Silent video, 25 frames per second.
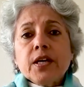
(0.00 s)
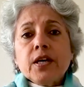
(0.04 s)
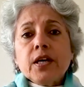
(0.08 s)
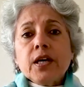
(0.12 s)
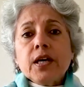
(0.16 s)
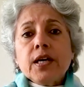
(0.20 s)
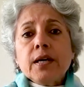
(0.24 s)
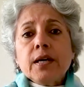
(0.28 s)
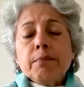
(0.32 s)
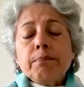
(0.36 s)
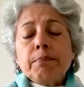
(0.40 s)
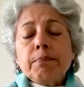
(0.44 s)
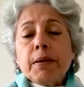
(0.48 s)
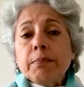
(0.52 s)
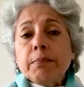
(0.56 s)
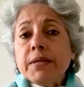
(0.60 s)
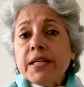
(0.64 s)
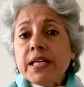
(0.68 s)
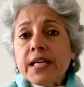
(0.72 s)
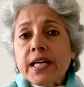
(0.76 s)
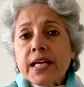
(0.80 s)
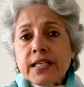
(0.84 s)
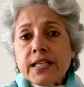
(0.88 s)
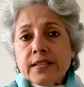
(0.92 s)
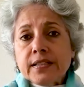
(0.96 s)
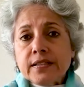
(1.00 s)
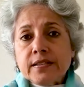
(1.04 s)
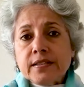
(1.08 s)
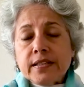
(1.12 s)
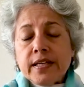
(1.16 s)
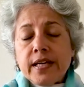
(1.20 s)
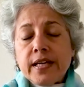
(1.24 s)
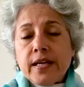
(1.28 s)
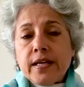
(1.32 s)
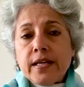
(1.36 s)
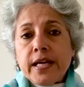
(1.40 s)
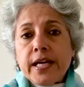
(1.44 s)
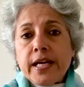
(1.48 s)
uh, public health
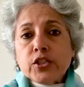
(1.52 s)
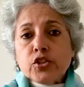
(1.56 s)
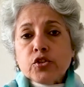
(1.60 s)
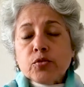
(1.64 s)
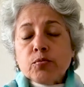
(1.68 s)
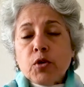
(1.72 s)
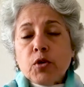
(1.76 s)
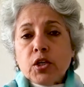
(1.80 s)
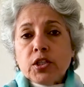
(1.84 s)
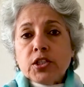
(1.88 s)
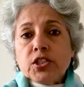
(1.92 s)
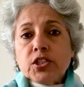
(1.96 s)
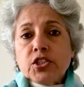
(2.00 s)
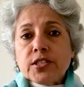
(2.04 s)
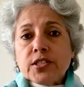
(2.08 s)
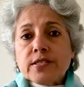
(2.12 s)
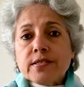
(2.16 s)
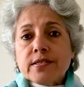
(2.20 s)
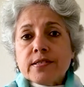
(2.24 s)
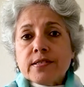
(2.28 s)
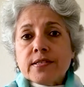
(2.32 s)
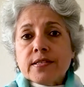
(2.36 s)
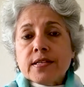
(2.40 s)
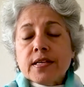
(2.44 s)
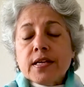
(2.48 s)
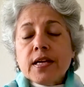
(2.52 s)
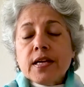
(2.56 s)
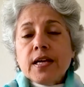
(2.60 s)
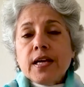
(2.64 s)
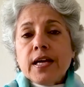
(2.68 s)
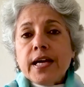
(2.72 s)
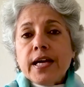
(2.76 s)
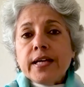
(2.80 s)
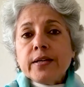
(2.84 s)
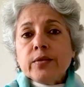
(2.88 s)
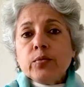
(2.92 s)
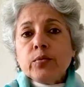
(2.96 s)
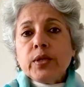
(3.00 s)
entomologists.
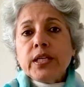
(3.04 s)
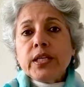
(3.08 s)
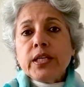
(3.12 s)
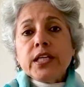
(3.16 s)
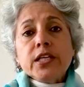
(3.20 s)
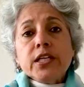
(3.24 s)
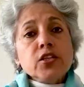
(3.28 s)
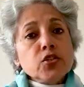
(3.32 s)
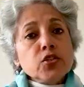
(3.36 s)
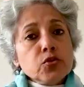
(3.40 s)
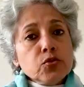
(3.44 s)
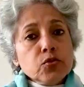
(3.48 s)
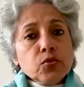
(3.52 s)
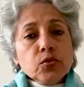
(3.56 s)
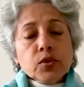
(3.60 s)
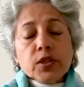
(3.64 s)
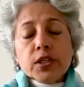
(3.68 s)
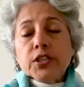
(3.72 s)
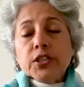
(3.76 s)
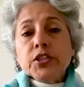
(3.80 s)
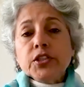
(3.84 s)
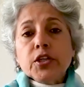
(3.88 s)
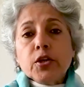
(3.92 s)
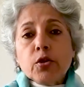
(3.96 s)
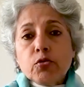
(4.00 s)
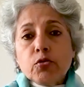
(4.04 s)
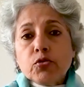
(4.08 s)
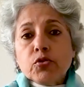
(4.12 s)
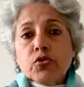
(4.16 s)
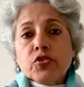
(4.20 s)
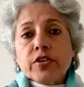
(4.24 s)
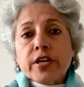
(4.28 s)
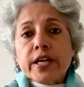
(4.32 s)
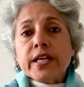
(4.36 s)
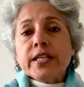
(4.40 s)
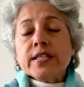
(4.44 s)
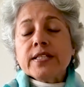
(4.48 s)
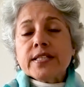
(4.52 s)
And we need to continue to
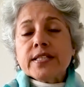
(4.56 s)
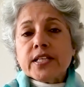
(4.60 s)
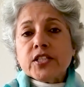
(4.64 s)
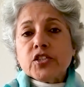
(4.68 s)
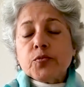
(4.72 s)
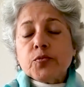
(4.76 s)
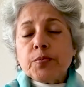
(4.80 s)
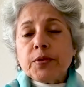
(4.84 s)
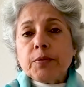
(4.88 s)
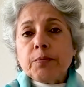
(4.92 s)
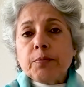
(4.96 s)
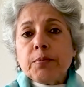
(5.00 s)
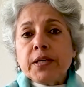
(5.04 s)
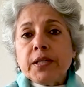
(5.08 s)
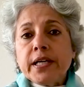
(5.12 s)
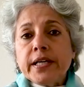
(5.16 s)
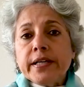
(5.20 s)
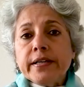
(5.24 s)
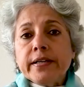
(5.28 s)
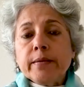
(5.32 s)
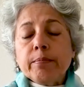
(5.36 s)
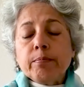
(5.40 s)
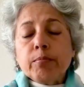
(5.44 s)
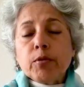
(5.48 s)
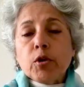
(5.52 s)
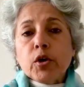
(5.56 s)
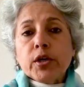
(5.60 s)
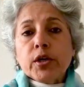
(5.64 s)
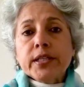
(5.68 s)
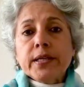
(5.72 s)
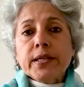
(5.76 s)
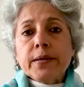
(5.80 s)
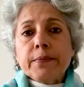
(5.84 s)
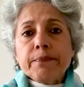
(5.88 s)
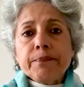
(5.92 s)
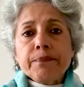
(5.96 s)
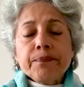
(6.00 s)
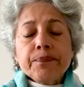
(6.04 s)
train such people and deploy
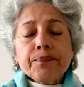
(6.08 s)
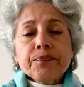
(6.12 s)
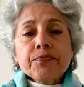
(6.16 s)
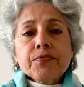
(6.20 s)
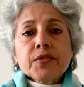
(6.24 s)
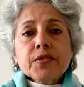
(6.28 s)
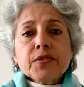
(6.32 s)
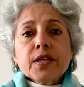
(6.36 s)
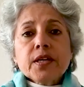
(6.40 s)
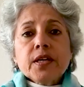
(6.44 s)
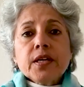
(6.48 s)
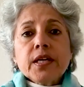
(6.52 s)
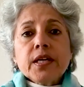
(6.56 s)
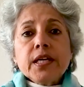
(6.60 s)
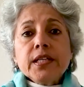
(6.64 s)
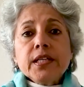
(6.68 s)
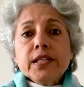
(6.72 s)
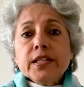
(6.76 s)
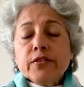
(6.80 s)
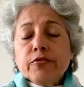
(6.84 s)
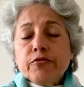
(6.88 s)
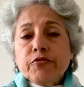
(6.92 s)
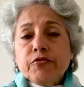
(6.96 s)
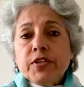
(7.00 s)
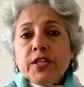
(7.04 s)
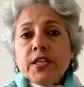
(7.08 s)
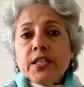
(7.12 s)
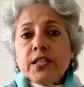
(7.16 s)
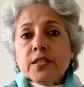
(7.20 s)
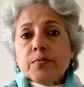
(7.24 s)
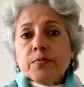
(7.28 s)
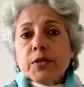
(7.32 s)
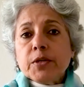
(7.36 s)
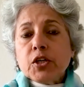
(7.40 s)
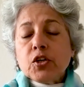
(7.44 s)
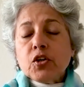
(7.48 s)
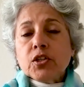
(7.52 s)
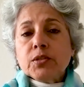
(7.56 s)
them in the field,
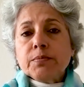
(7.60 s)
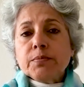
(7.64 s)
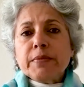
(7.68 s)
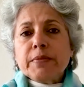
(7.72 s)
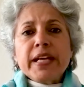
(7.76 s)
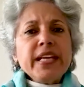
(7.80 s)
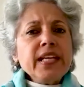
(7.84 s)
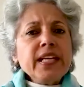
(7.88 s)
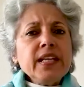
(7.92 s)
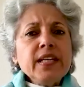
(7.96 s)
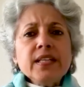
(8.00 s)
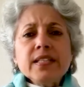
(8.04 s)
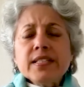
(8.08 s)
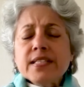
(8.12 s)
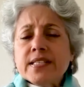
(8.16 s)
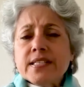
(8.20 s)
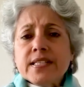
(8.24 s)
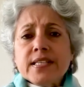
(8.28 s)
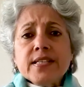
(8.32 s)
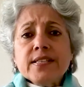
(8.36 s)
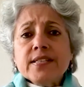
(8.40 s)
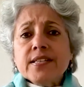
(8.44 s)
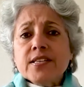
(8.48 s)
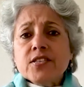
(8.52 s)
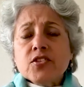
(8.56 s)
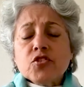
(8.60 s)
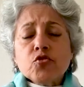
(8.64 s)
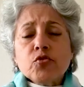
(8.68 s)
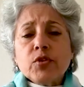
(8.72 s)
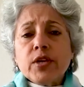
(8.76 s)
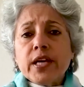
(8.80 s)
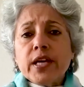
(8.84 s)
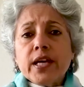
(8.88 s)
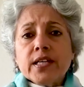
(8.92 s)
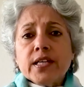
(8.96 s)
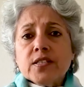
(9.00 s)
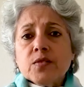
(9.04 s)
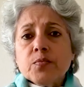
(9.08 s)
because many diseases
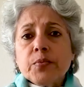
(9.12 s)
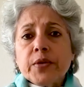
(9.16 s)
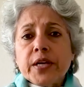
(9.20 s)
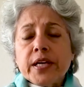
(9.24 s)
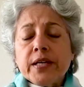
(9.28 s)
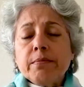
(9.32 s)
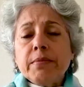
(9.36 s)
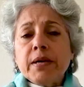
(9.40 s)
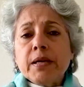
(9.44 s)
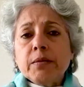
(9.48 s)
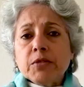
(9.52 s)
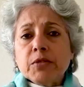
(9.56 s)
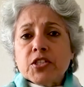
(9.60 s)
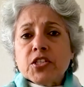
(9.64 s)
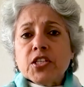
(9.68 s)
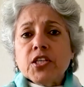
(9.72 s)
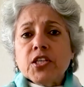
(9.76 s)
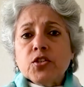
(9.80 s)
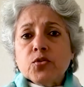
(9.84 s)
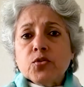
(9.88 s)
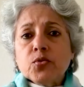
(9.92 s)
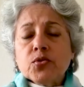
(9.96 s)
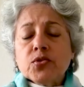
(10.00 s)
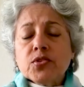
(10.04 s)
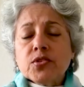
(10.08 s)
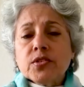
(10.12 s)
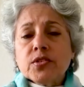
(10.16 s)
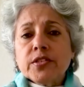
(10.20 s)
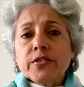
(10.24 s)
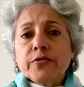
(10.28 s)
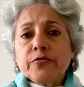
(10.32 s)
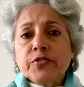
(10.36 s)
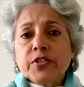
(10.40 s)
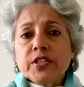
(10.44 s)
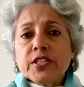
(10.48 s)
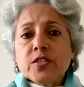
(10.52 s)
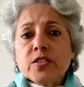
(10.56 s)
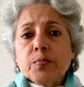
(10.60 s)
today are spread by mosquitoes,
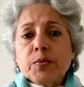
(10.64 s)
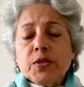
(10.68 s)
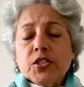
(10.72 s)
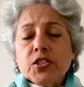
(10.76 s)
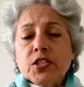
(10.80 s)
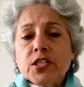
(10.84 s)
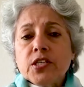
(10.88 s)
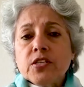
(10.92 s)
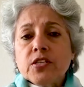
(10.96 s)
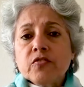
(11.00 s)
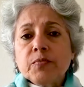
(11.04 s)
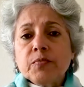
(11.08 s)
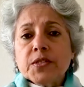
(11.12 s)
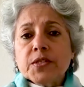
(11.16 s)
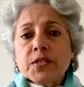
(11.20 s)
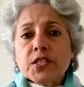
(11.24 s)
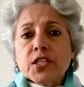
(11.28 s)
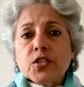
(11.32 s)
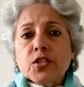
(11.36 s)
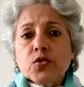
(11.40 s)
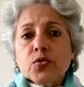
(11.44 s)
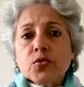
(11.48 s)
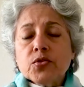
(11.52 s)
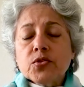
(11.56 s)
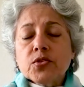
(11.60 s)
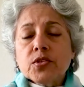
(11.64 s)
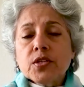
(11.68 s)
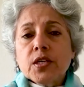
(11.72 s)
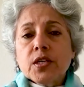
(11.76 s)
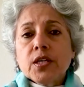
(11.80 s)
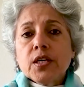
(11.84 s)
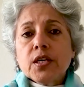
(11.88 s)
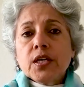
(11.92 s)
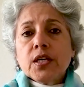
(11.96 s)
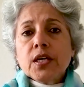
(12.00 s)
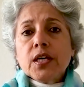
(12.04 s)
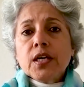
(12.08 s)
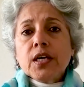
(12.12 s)
different species of mosquitoes,
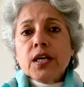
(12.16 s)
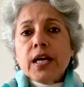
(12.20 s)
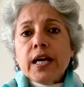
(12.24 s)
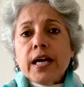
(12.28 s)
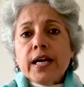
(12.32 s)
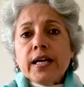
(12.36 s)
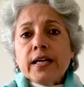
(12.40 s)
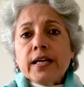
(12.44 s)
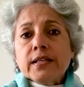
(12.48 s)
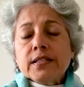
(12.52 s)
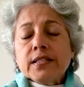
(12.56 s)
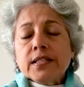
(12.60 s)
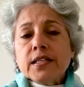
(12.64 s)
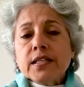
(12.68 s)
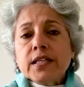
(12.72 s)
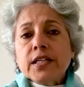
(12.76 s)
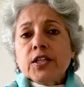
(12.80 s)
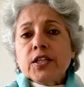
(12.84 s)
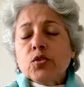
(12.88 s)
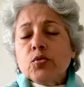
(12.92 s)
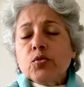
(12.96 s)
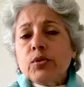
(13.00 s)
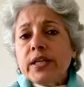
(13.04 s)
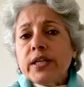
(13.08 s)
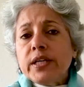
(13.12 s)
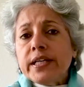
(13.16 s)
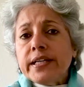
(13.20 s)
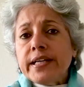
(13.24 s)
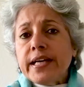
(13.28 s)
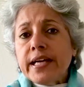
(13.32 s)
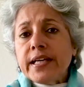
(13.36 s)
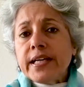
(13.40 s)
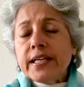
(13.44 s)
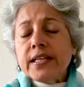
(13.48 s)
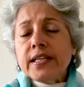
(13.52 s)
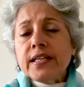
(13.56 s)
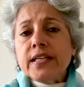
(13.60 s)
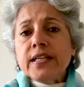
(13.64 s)
and uh, including
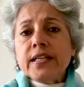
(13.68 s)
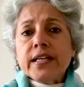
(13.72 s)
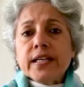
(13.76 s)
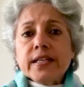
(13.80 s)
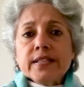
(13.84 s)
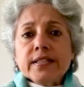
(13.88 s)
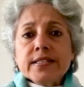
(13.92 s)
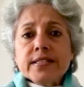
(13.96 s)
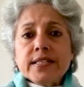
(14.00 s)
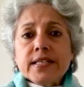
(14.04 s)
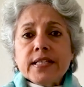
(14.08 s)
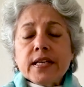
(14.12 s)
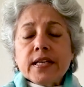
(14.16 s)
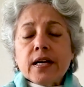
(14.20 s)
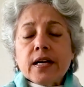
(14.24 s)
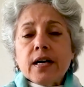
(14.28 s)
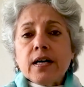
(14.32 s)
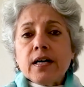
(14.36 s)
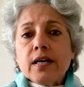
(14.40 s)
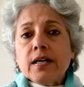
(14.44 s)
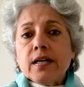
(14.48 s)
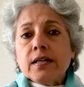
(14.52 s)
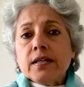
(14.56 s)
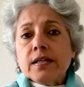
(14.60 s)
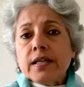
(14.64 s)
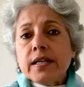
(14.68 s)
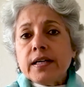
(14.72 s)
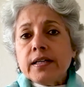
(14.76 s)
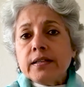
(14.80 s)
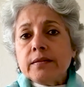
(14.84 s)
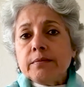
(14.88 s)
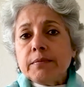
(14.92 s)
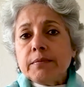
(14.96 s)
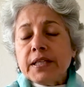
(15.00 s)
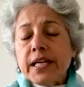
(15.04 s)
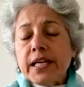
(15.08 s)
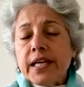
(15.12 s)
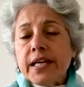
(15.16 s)
dengue and Zika
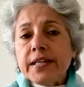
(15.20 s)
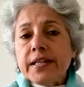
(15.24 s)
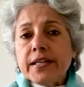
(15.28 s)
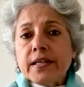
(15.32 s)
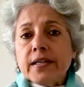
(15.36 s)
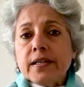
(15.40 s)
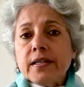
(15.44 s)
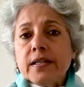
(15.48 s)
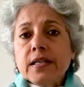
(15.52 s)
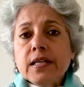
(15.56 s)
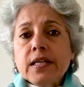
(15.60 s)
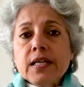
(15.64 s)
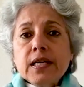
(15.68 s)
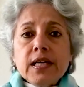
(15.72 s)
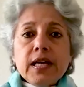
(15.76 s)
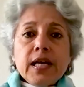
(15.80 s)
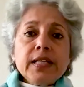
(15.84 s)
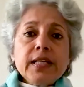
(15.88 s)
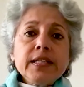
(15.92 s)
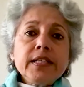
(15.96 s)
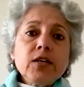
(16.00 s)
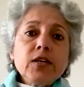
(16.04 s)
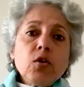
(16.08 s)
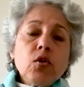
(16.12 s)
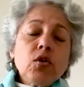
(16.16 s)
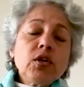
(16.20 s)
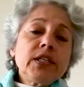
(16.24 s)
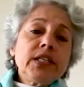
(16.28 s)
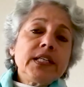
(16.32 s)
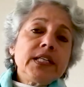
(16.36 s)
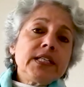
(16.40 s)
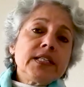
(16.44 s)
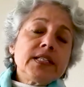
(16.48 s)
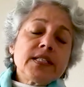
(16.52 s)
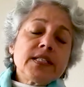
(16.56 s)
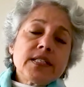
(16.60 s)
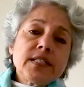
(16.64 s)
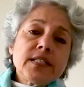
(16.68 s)
and malaria. And they all
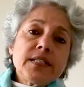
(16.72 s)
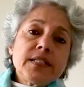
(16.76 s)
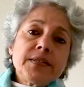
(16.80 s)
need